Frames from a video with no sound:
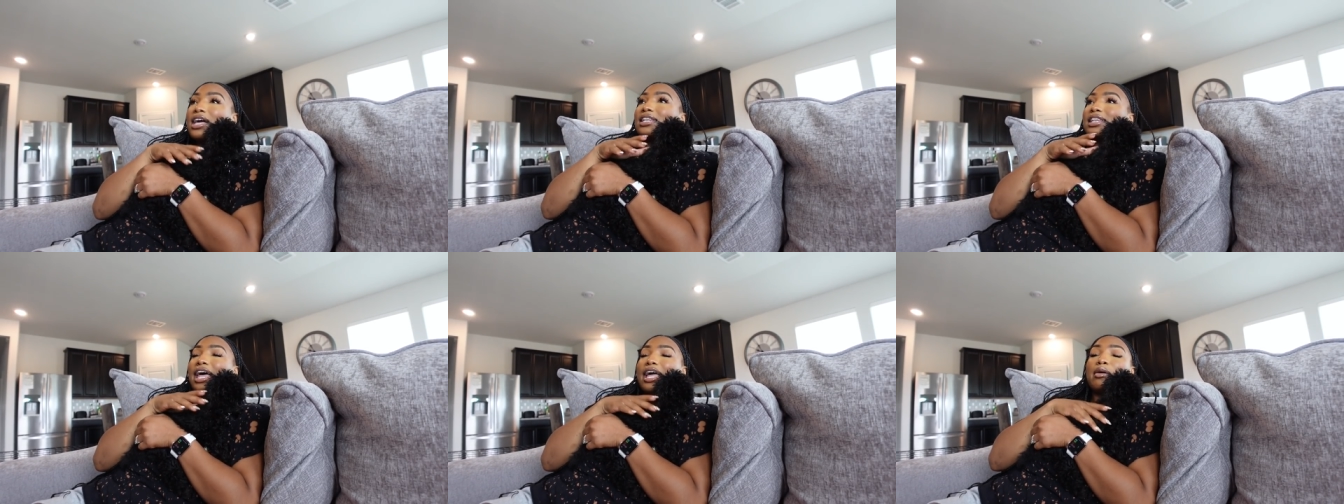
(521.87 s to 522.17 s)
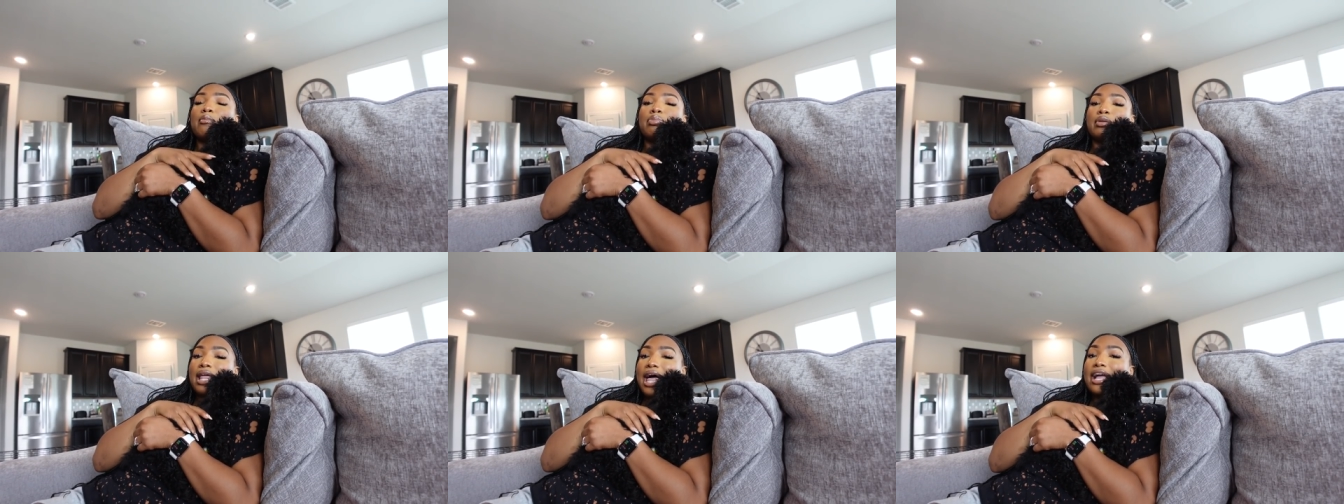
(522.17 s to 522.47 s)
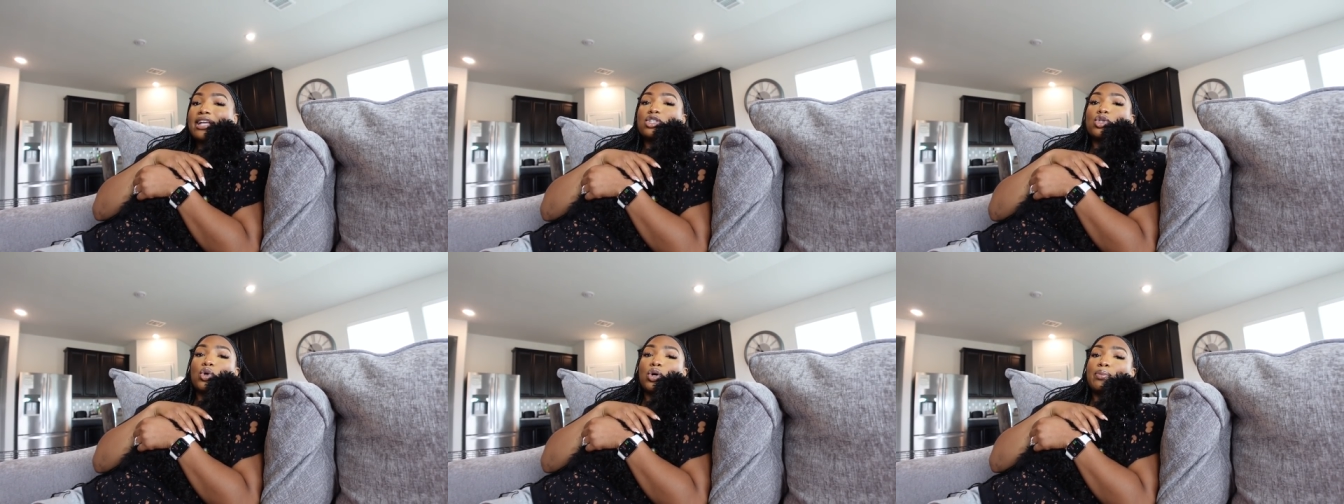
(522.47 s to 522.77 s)
Like,
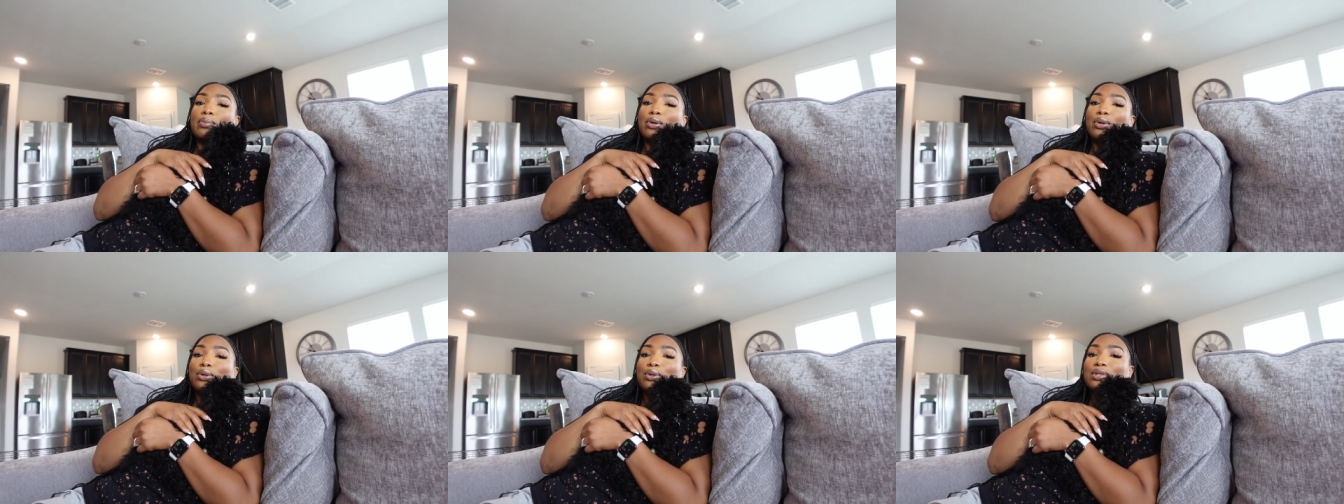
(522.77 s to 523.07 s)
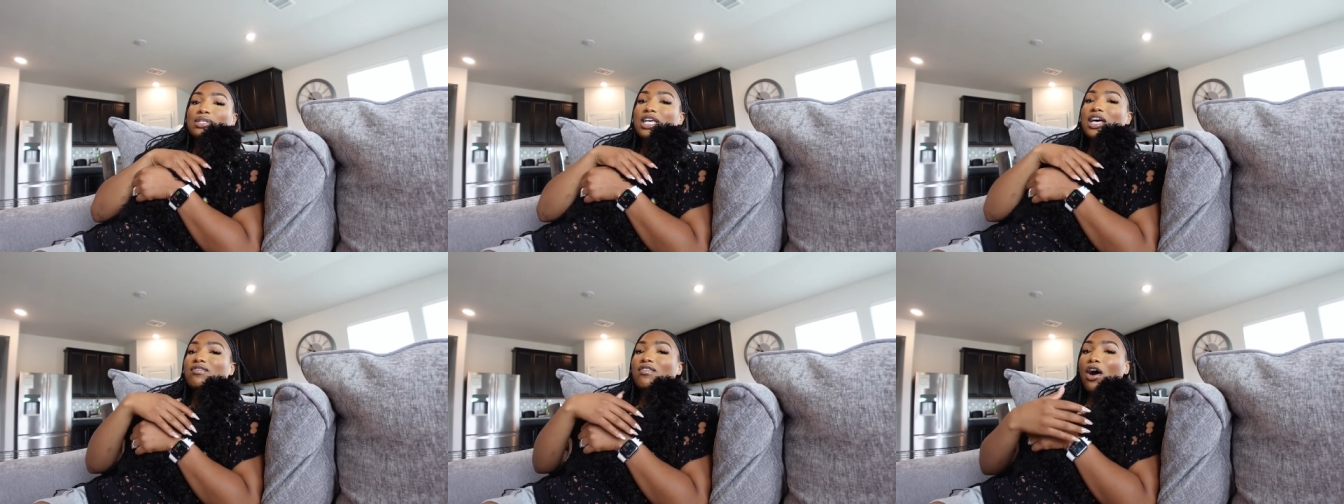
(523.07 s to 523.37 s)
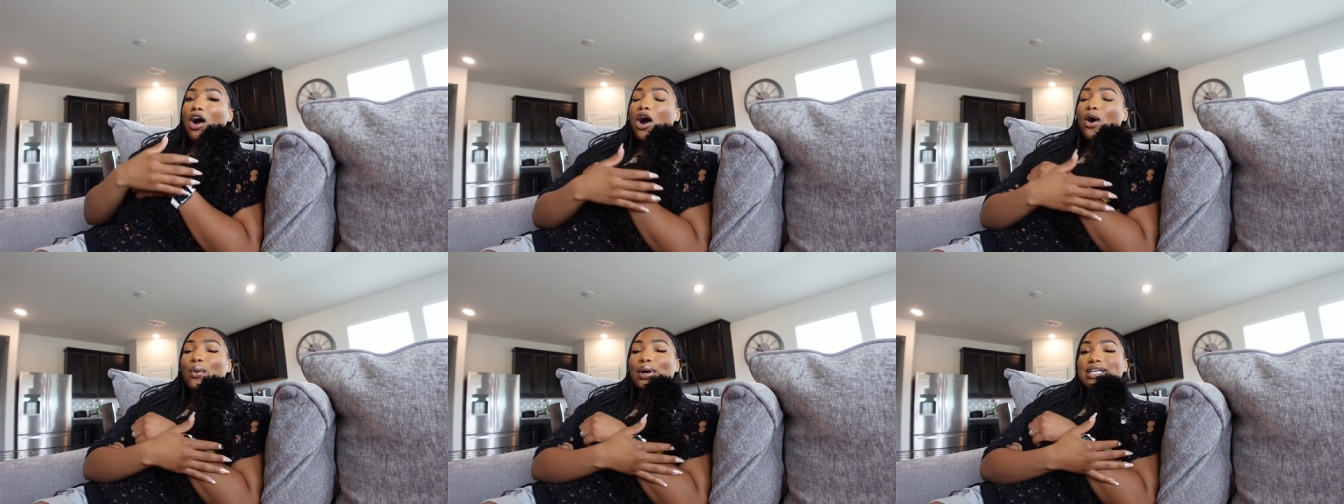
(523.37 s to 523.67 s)
black toy poodles have
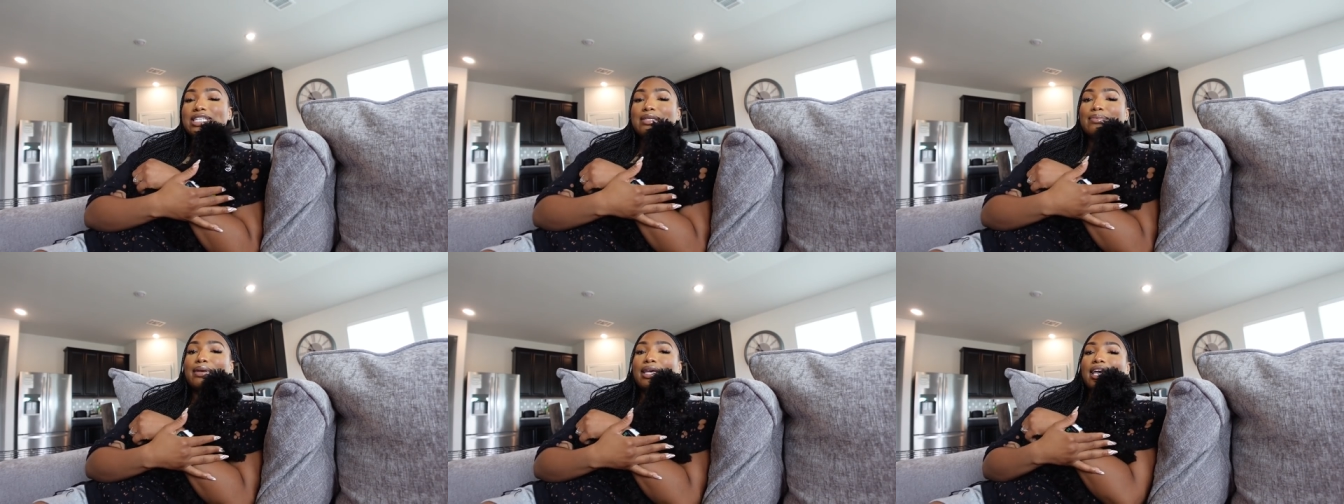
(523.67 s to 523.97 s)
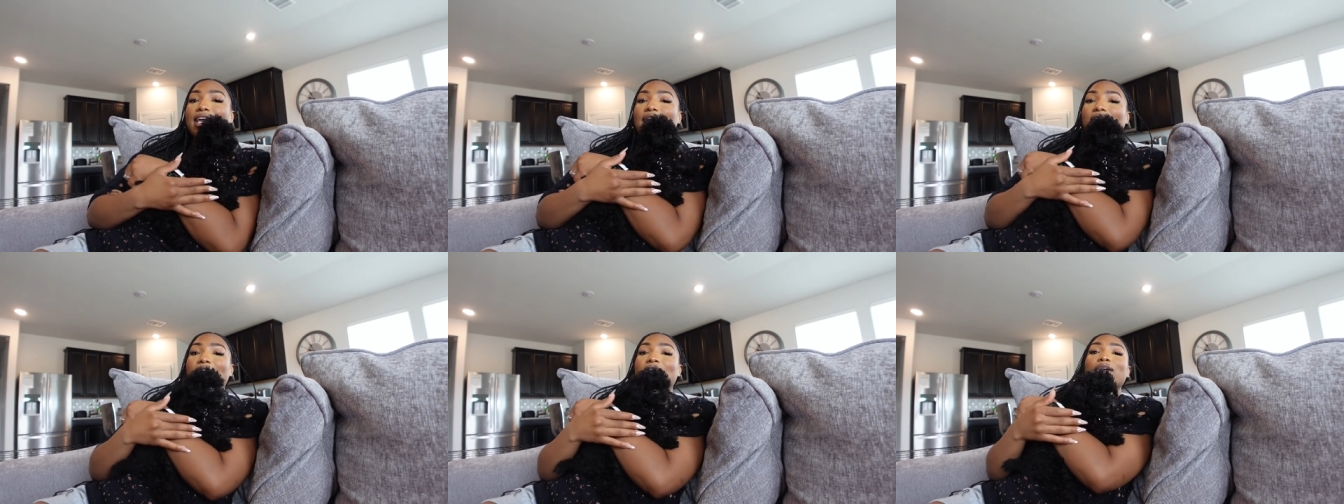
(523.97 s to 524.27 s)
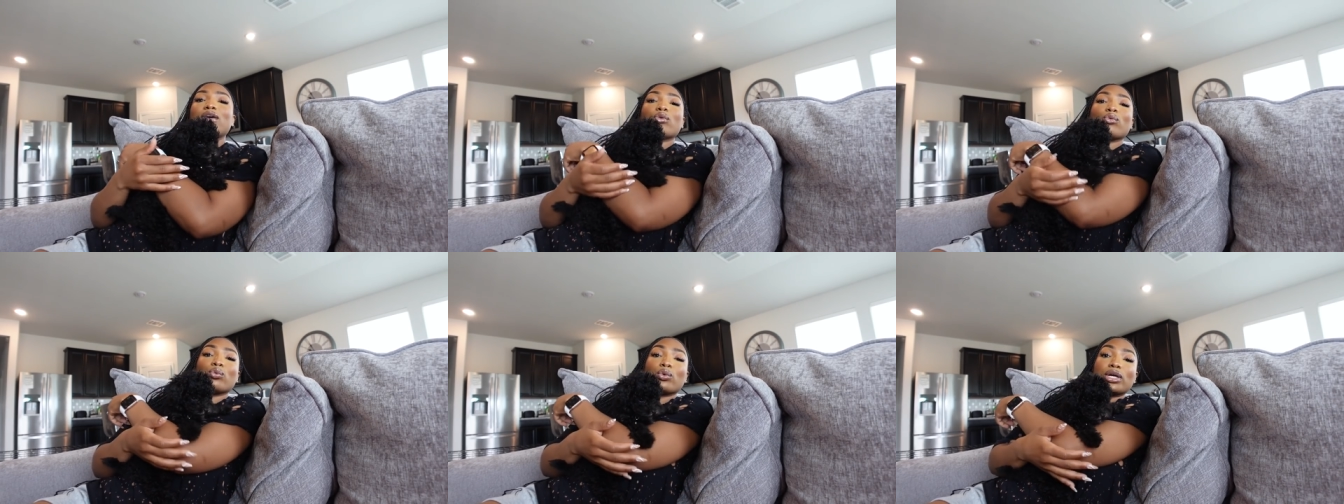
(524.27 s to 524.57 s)
always
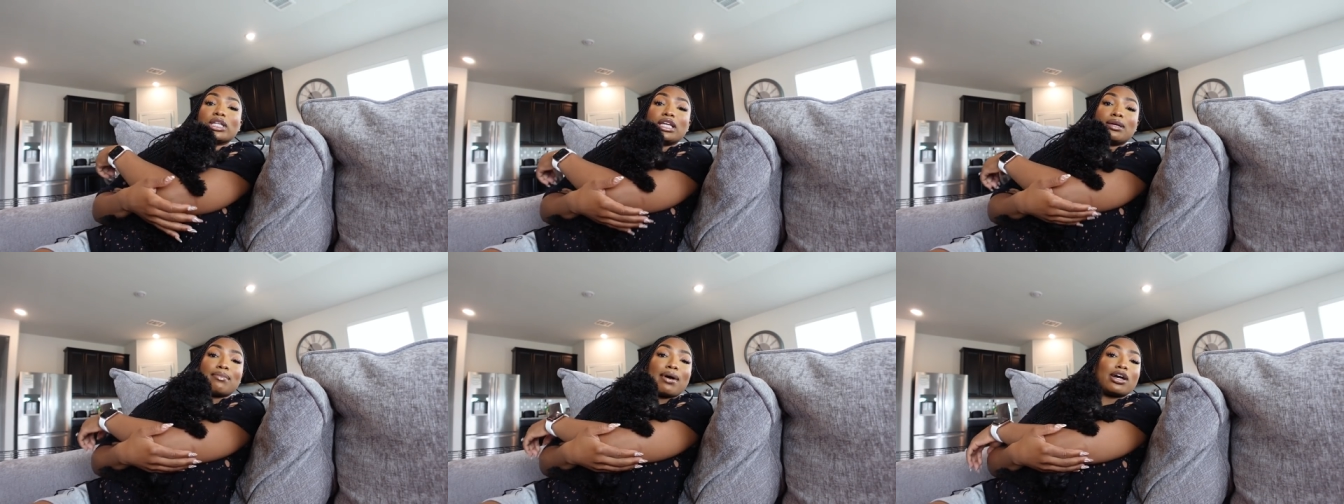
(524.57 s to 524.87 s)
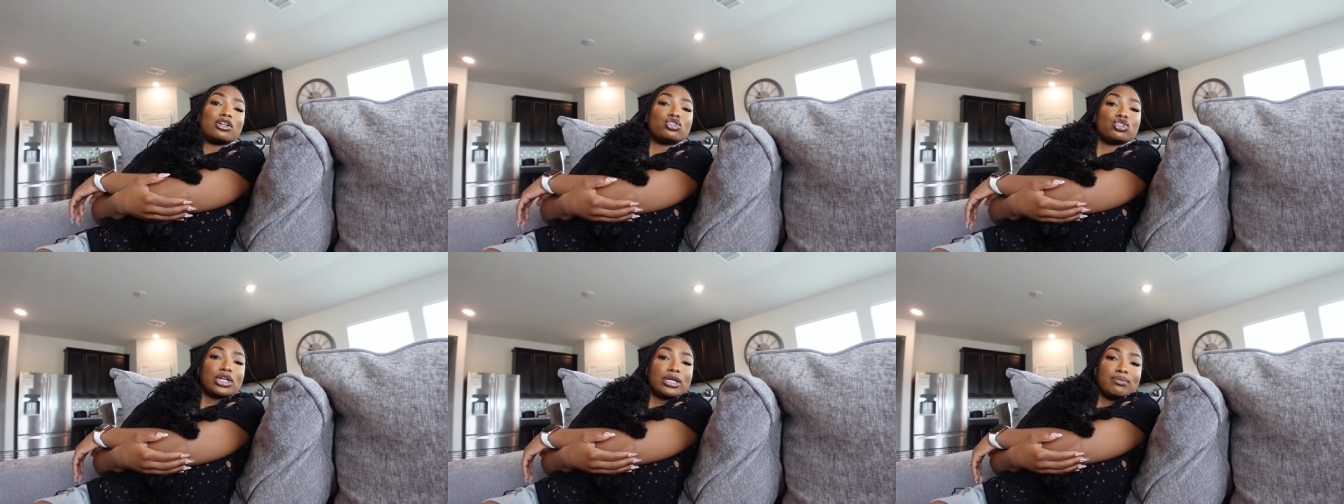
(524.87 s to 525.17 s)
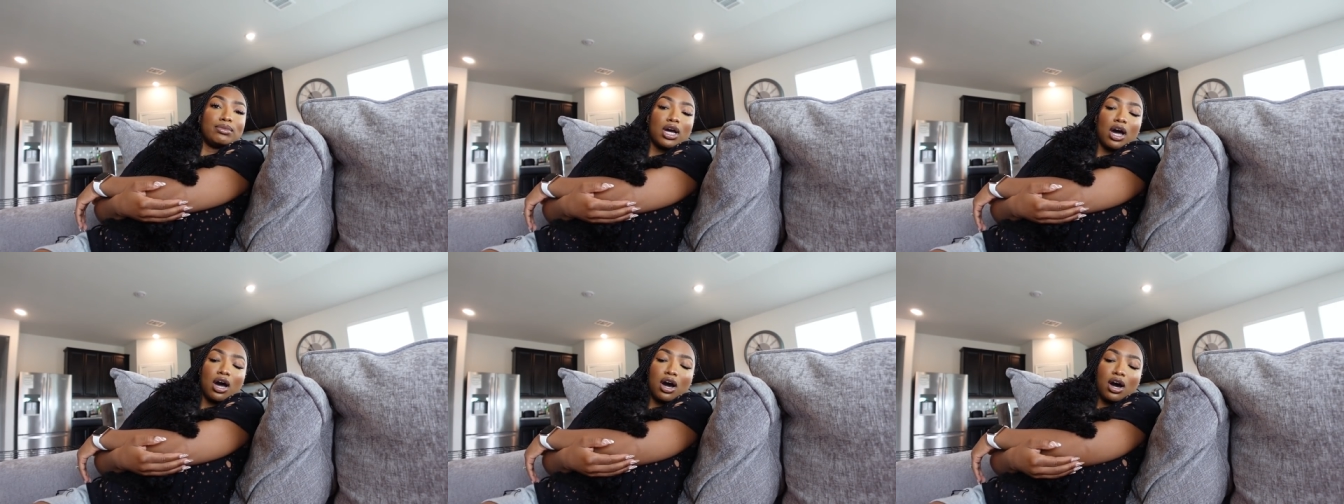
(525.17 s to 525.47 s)
been really my
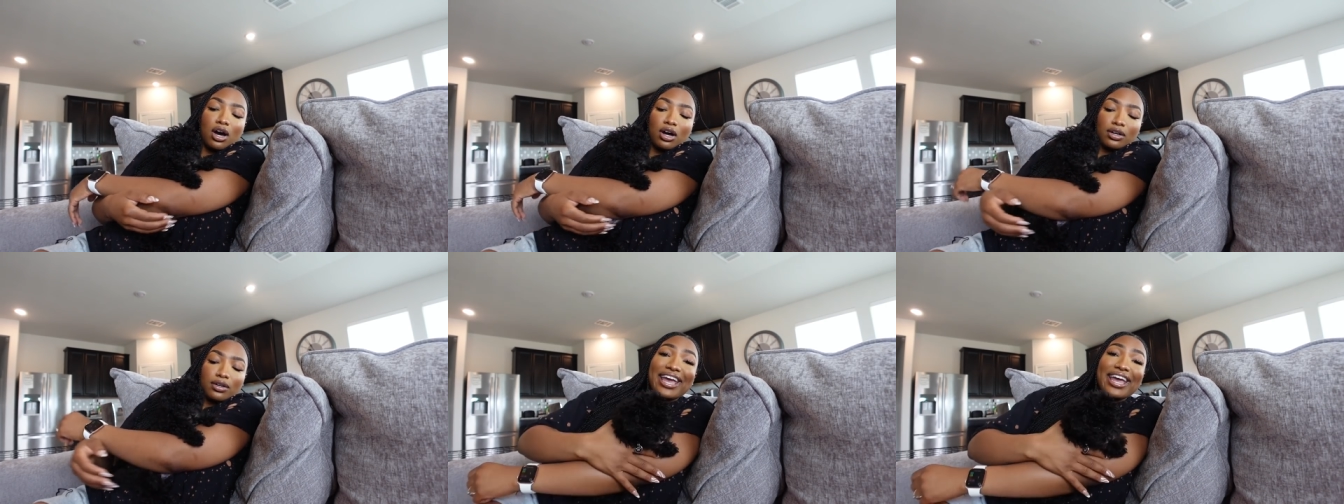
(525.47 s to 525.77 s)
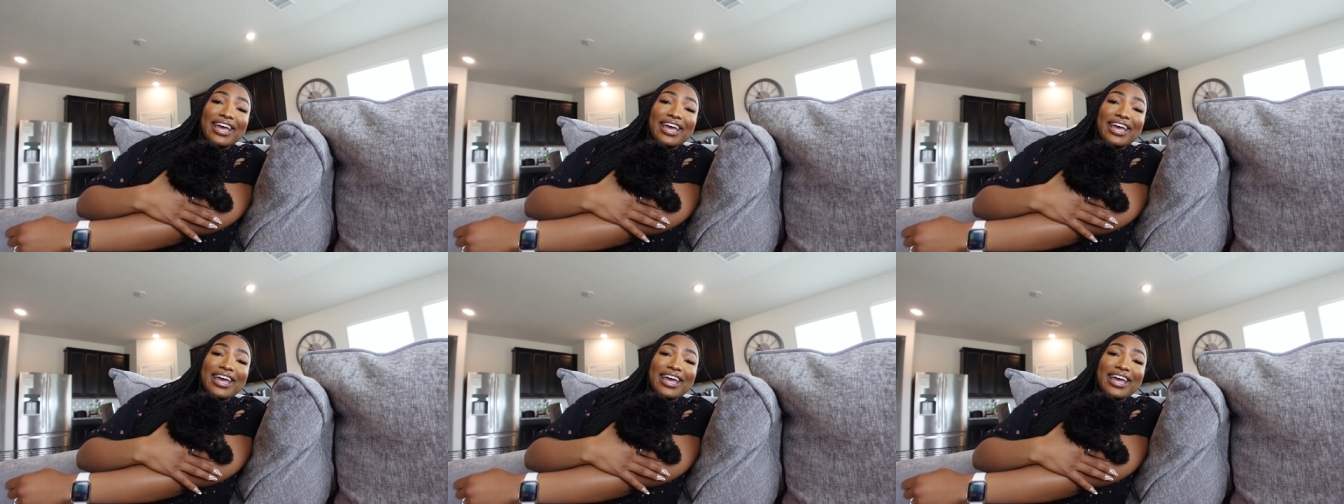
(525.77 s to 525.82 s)
dream dog.